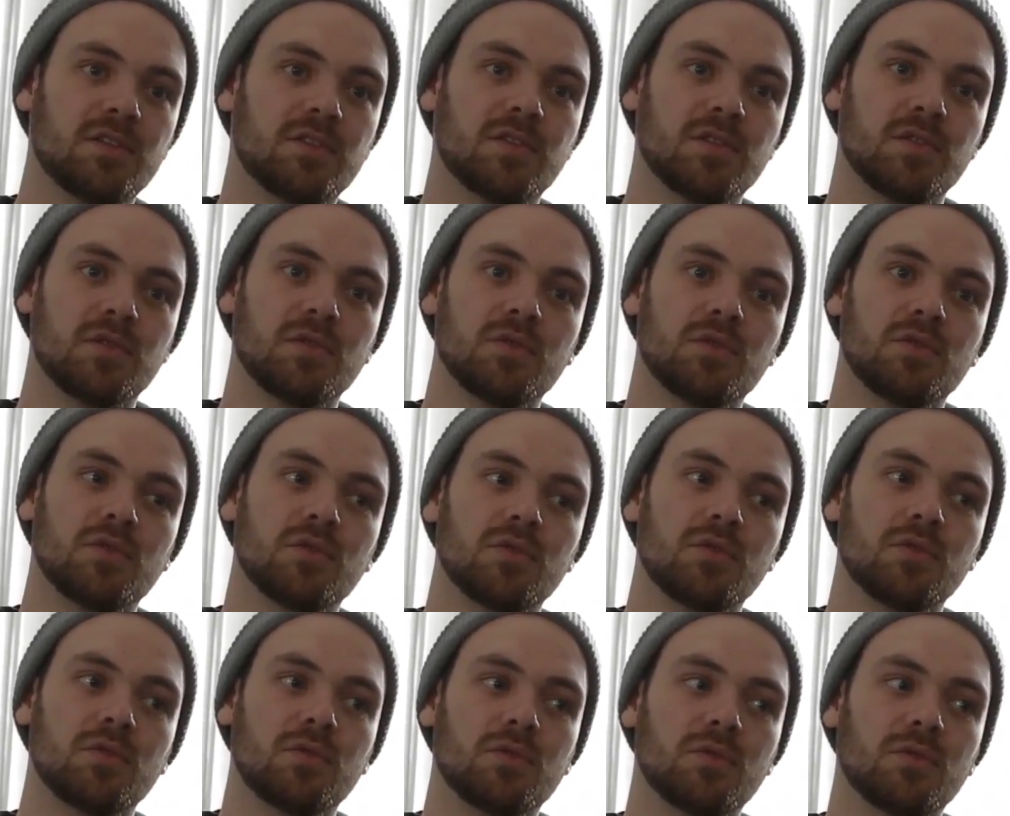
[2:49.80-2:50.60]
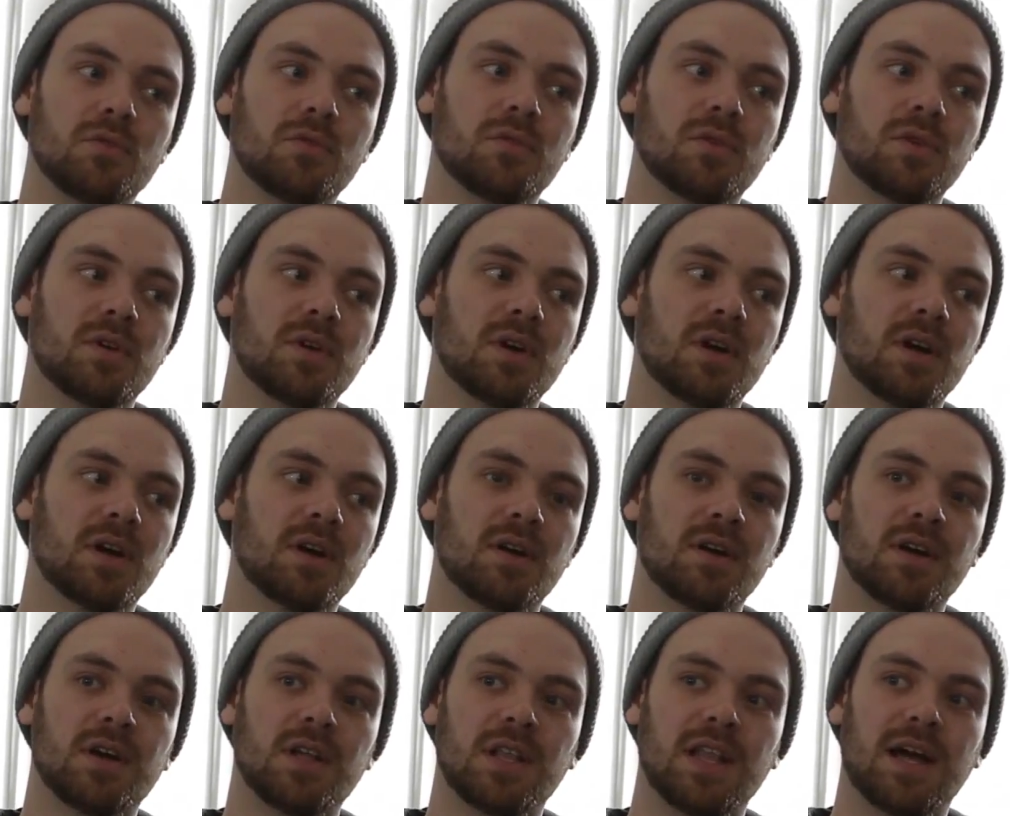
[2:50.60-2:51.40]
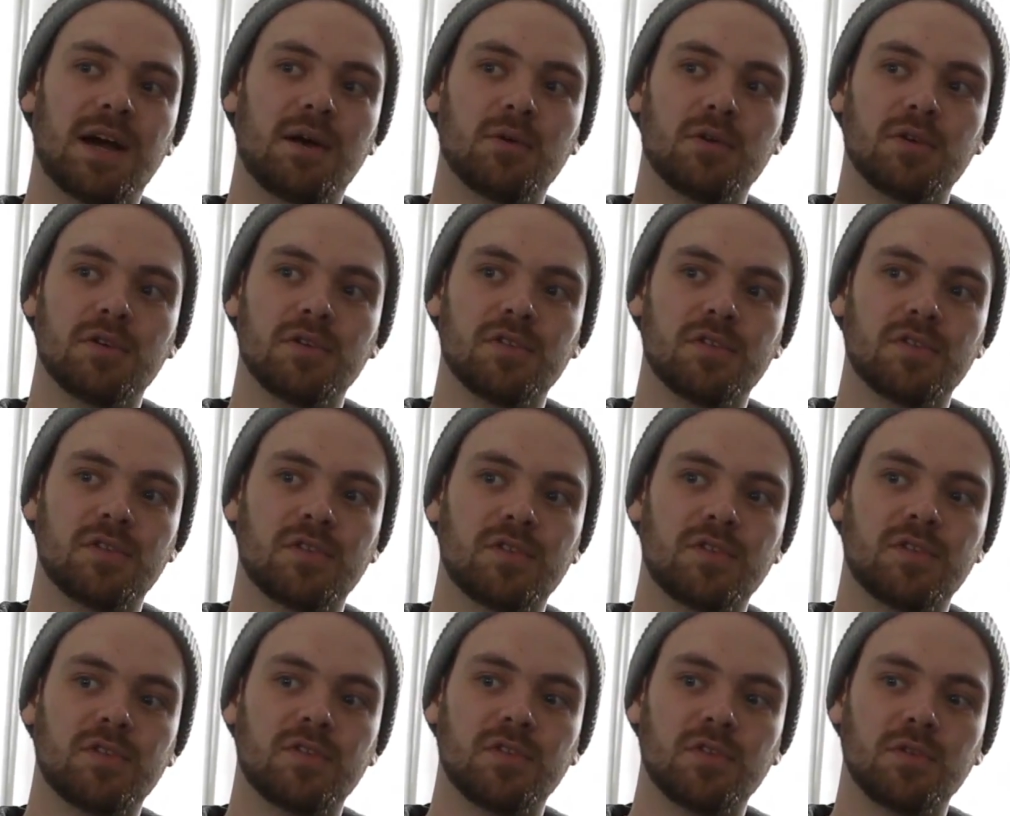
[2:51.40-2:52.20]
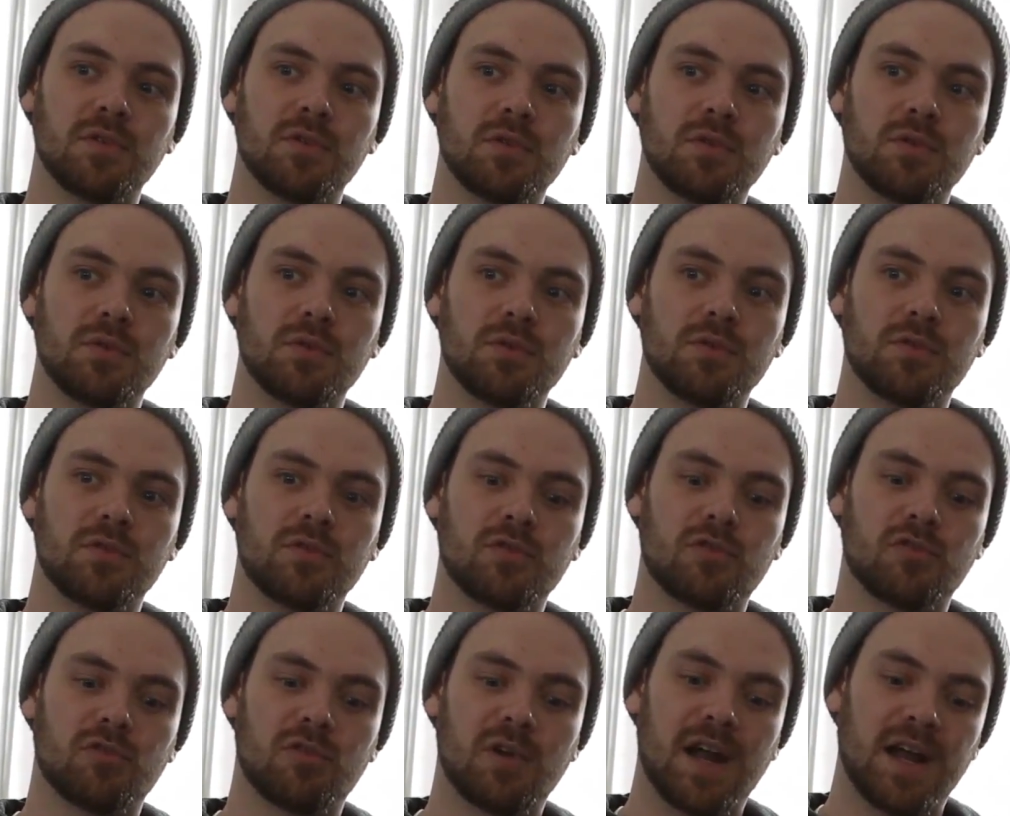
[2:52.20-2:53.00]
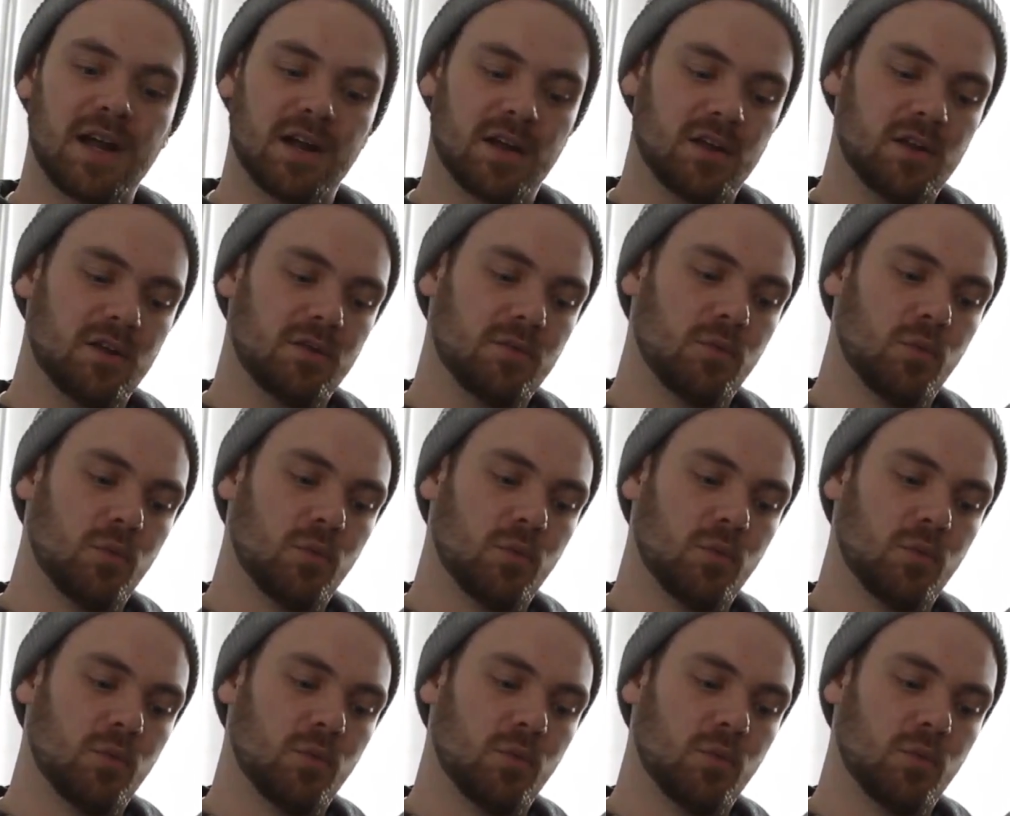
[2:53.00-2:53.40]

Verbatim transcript: to uh, allow us to track